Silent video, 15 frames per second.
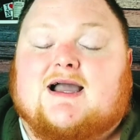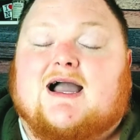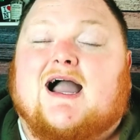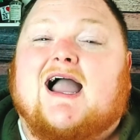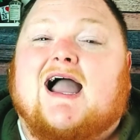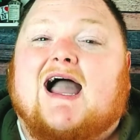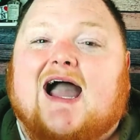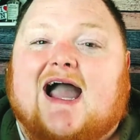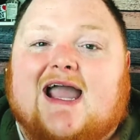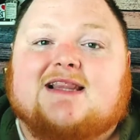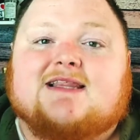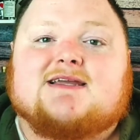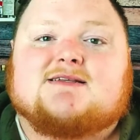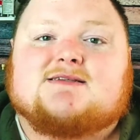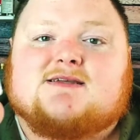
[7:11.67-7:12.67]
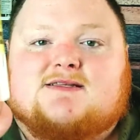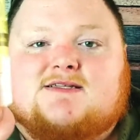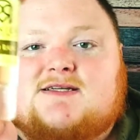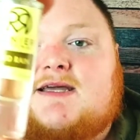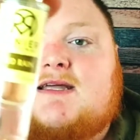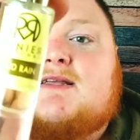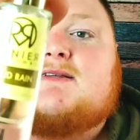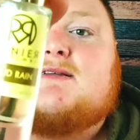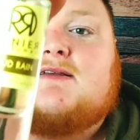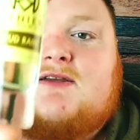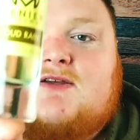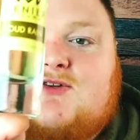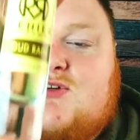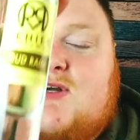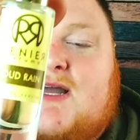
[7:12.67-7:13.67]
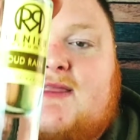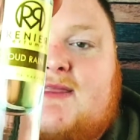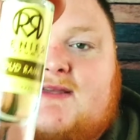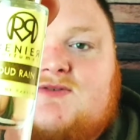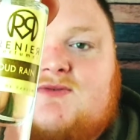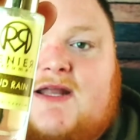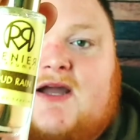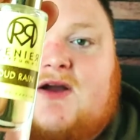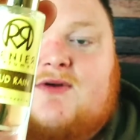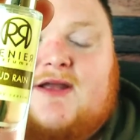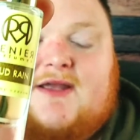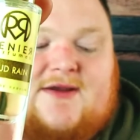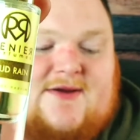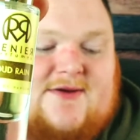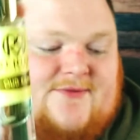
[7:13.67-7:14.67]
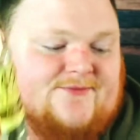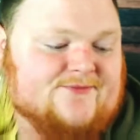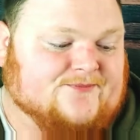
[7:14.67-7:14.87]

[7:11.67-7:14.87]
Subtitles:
I highly suggest you try this one out right here.